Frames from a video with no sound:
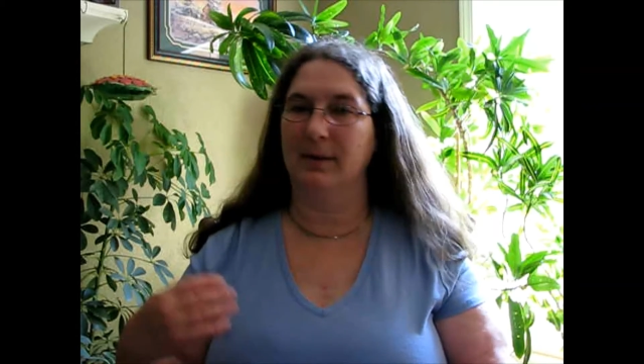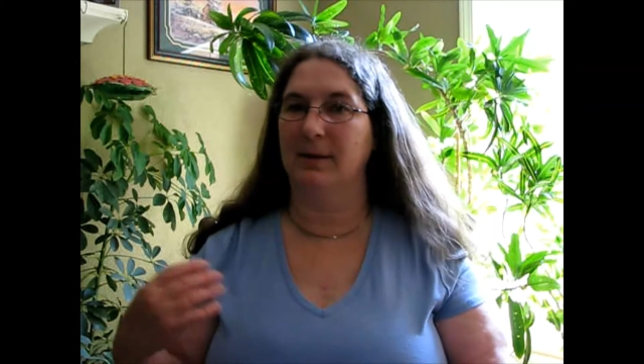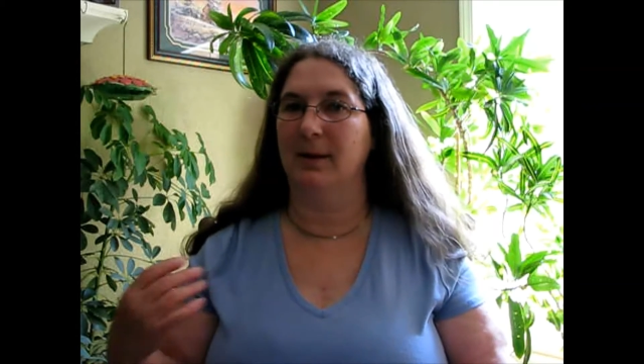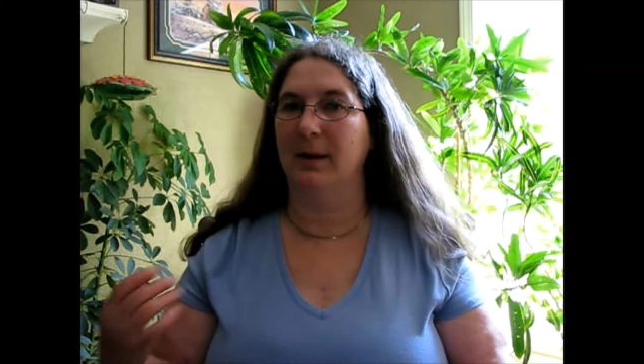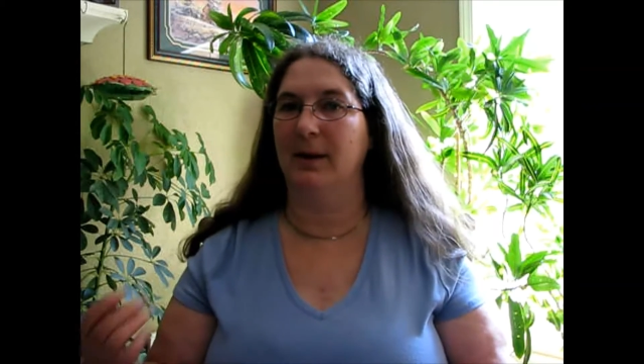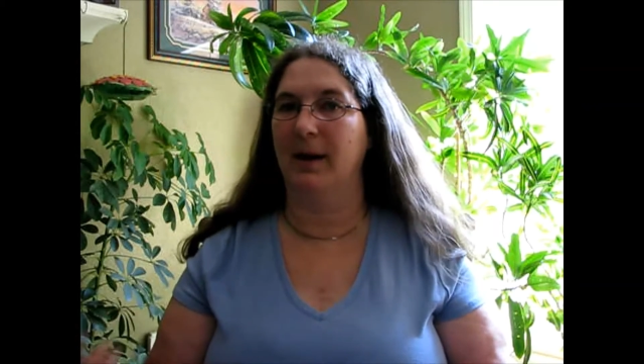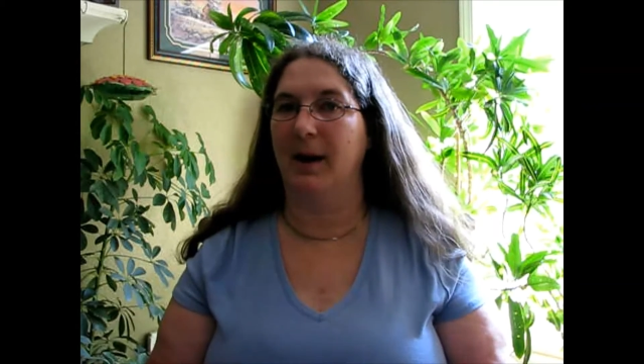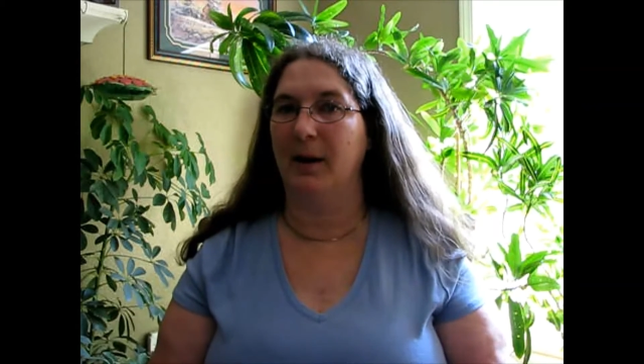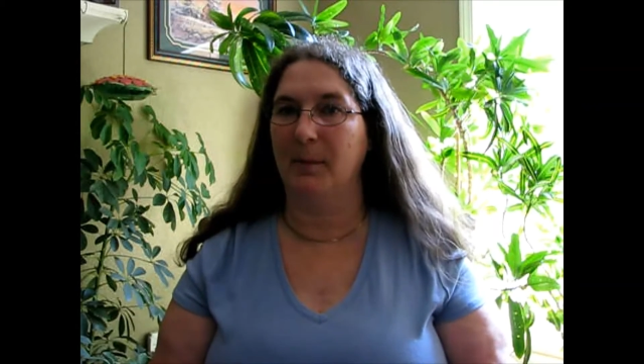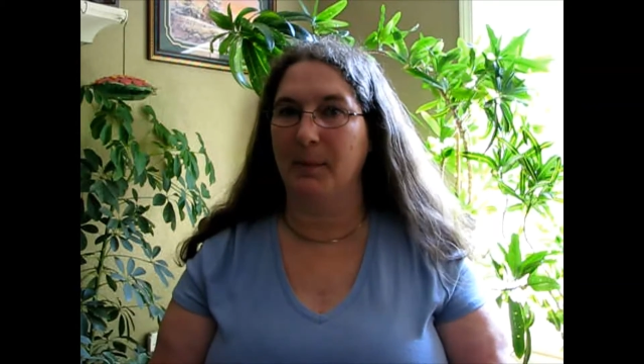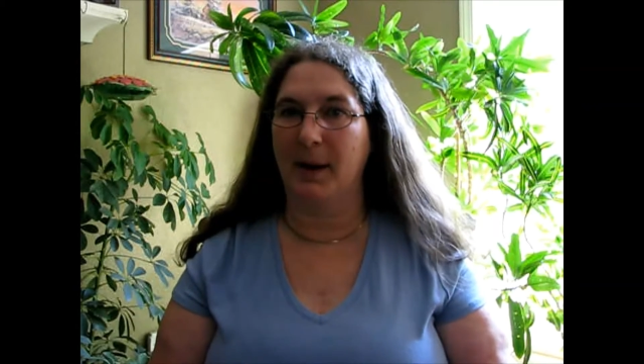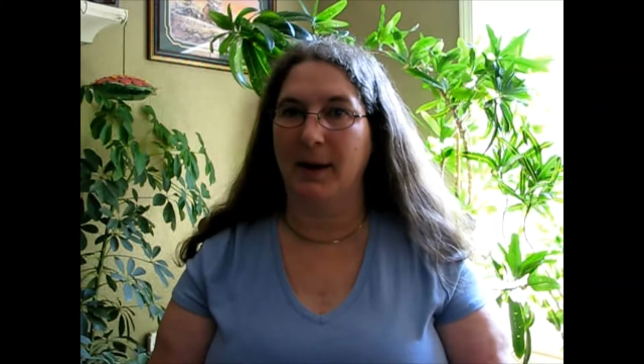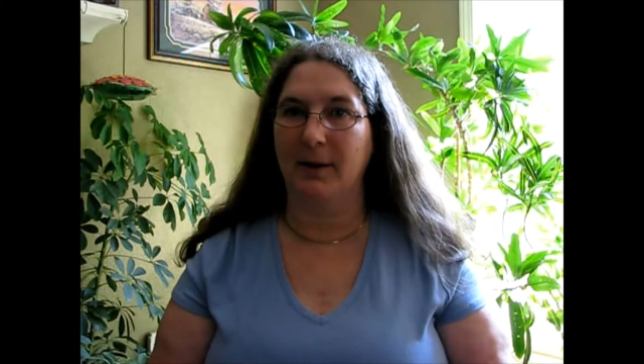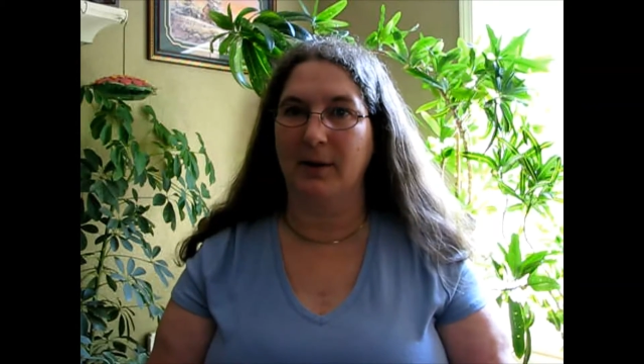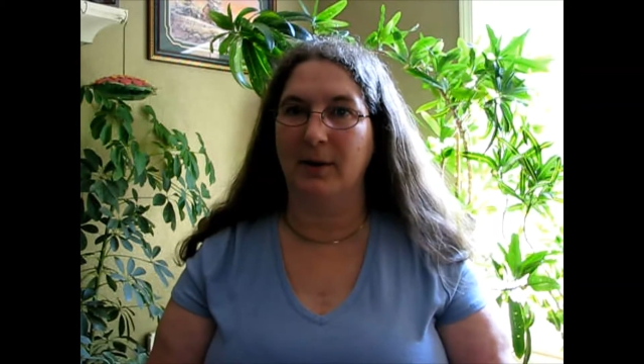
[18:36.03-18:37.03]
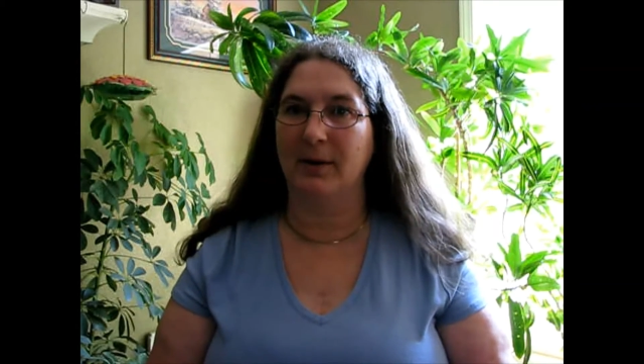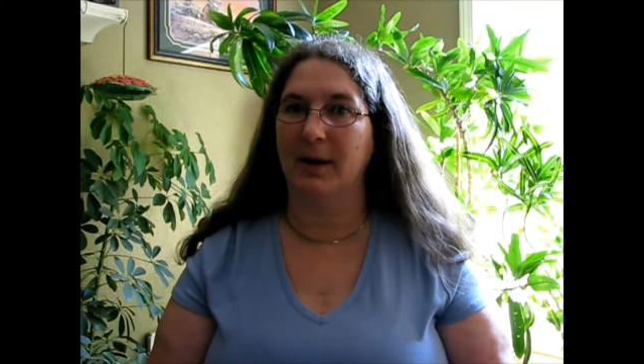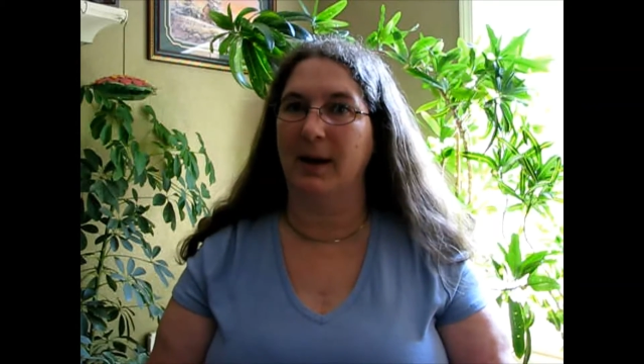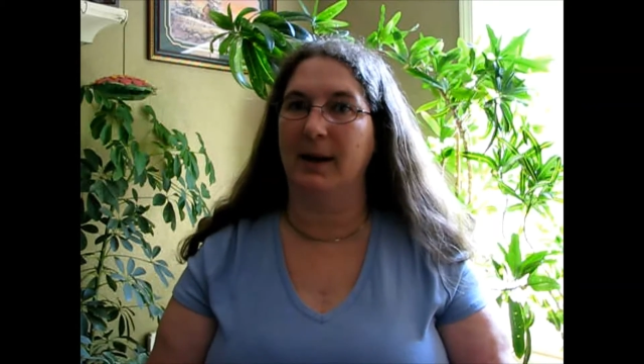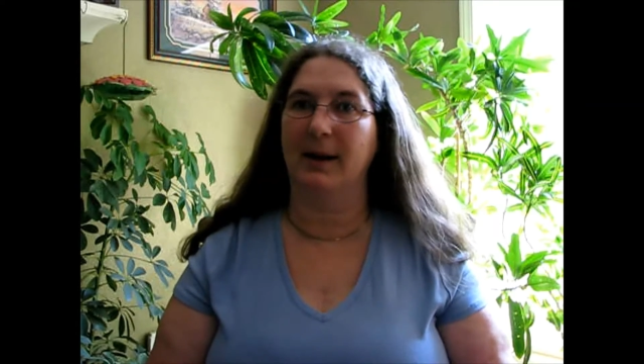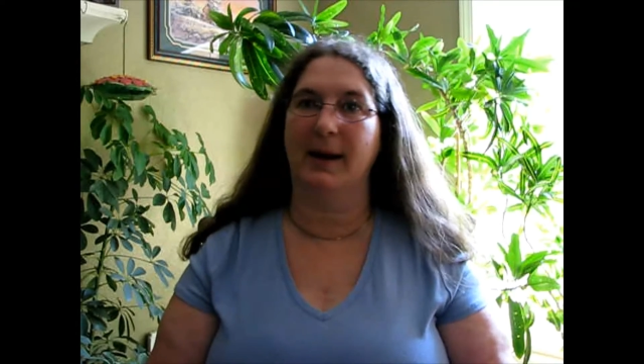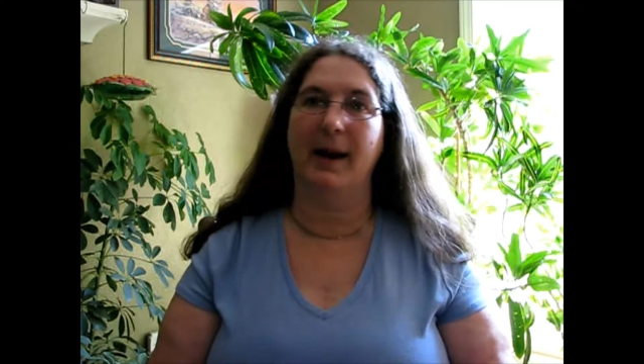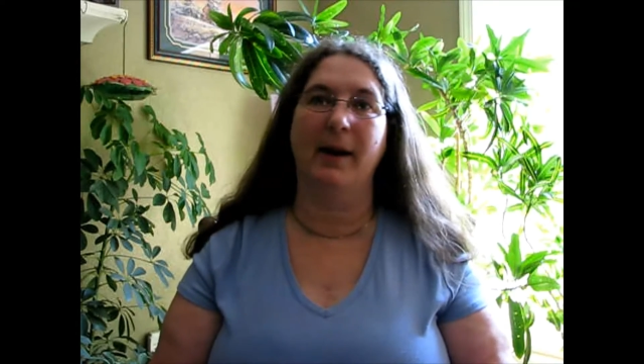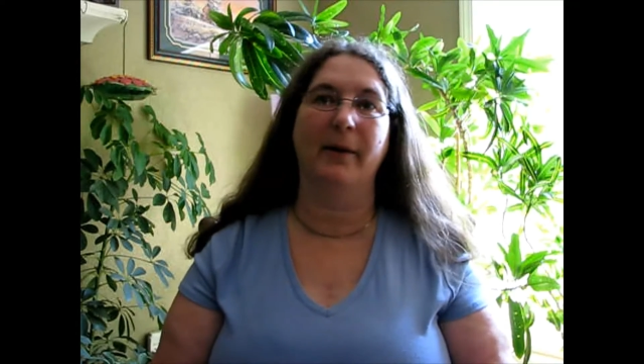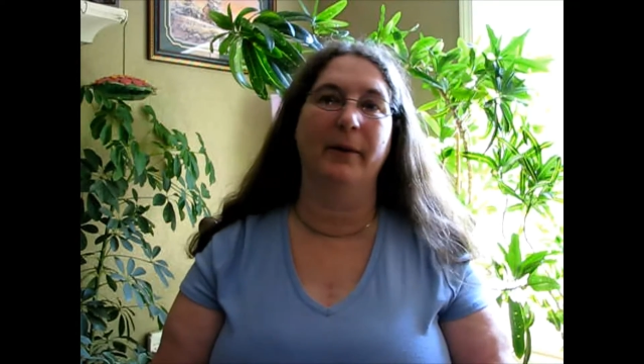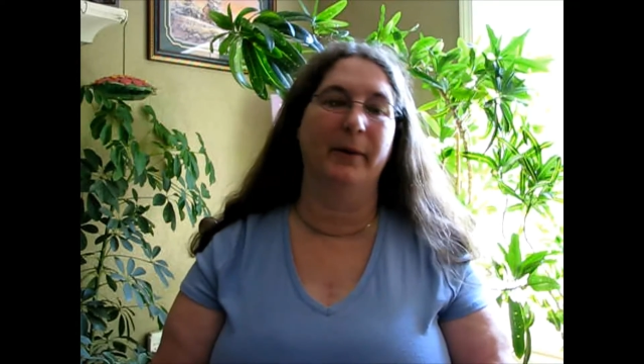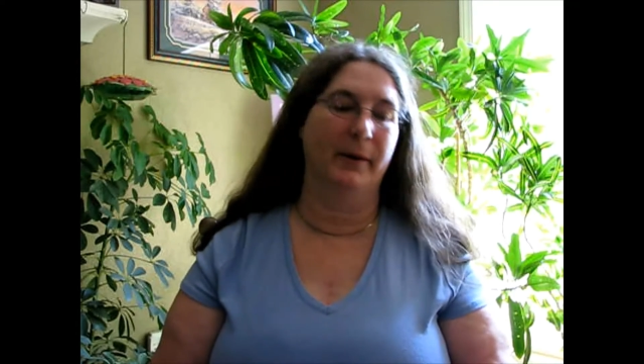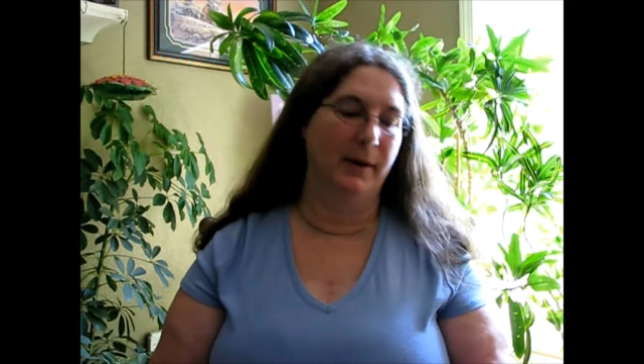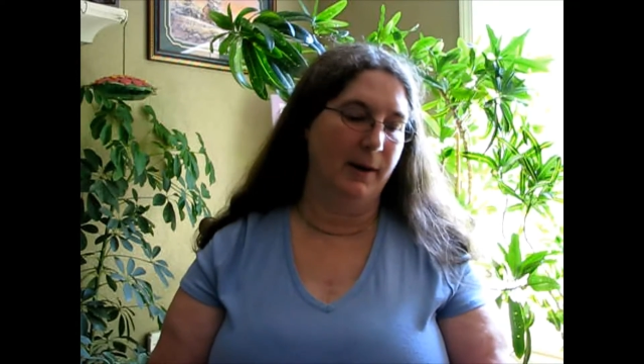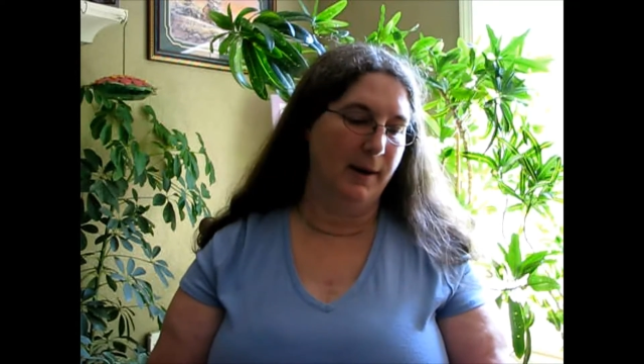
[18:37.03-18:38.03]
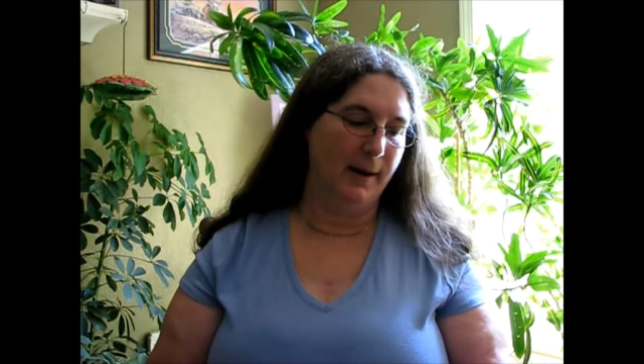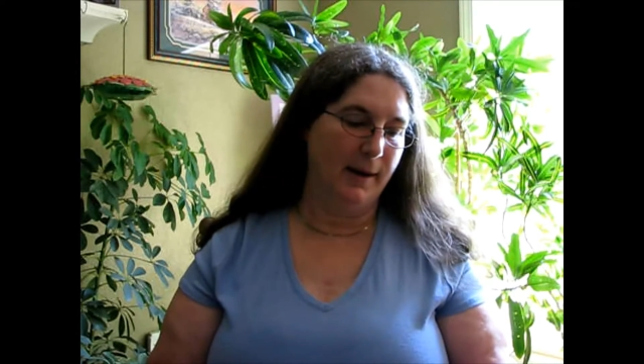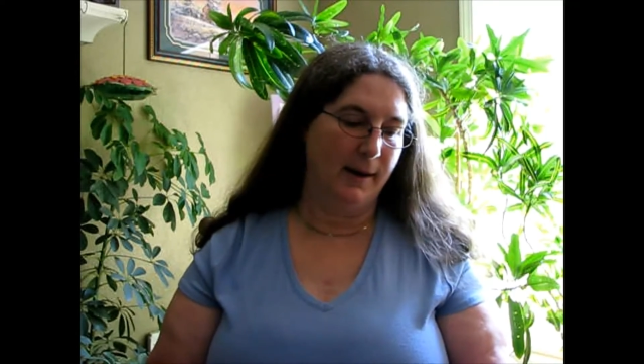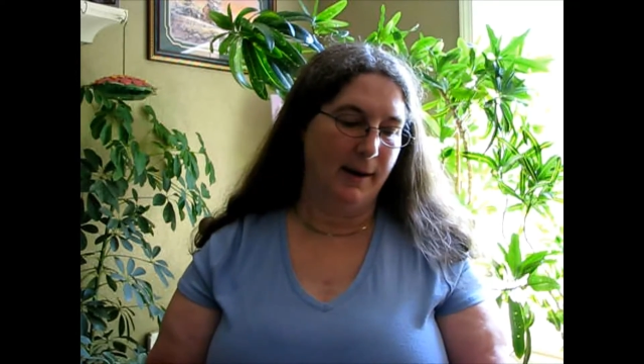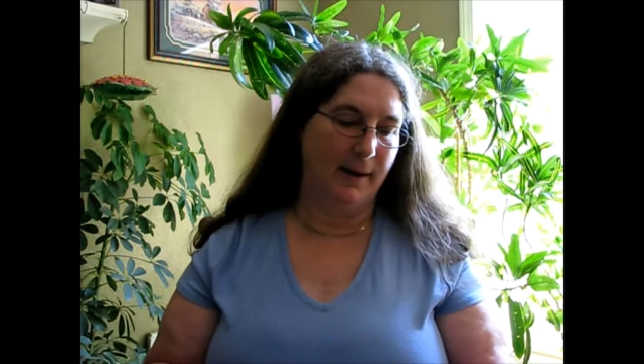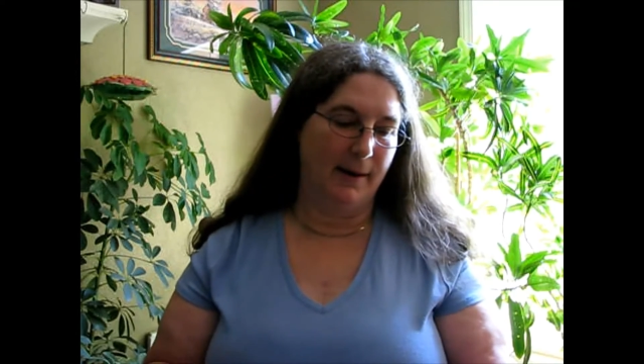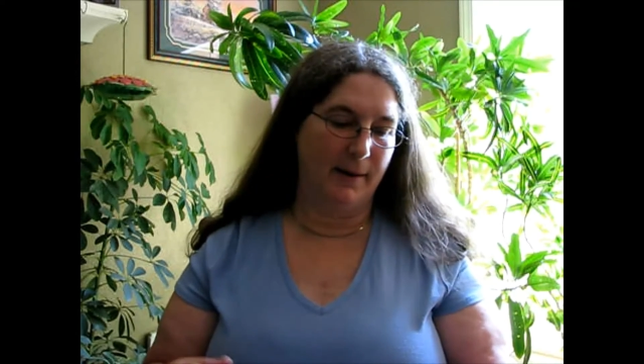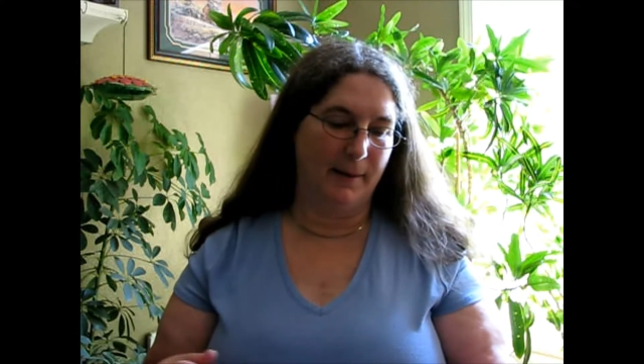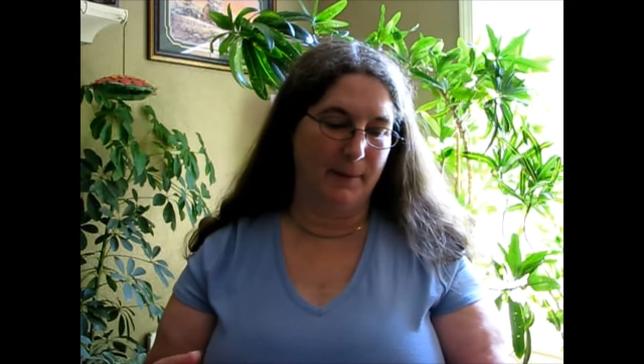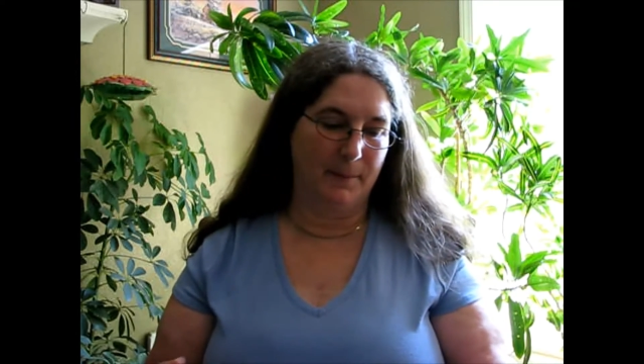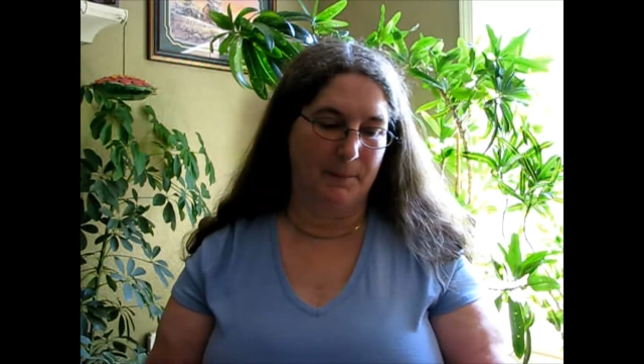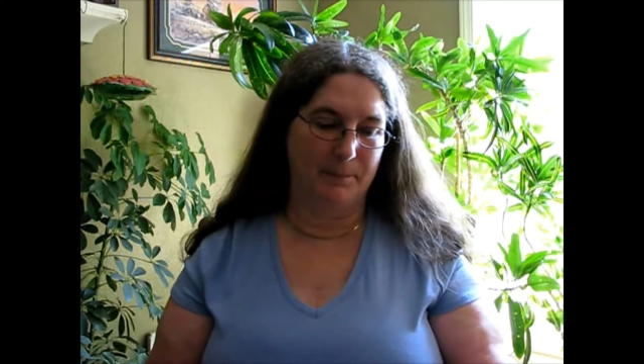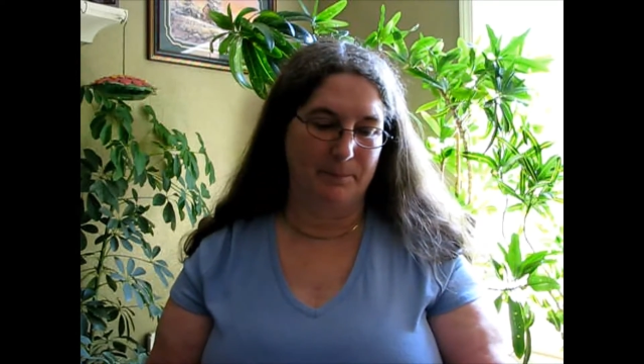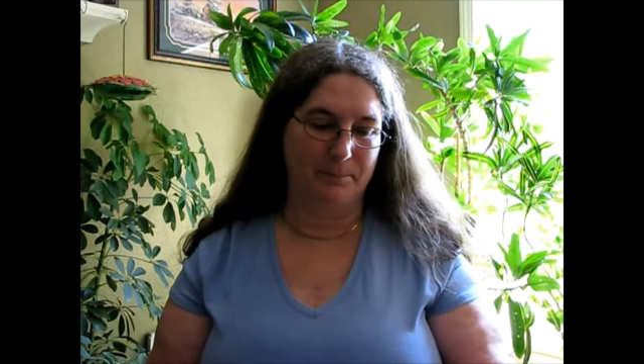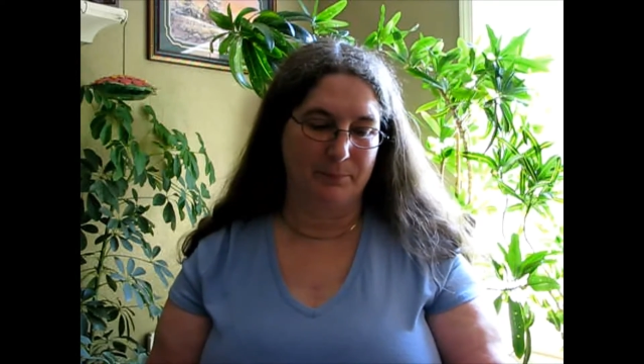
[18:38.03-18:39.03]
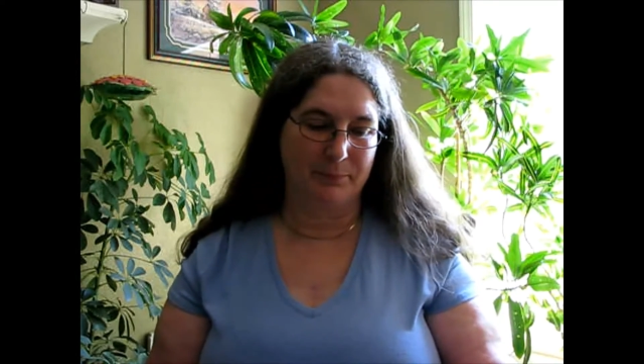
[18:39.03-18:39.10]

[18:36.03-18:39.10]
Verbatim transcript: the heart monitor taken out, um,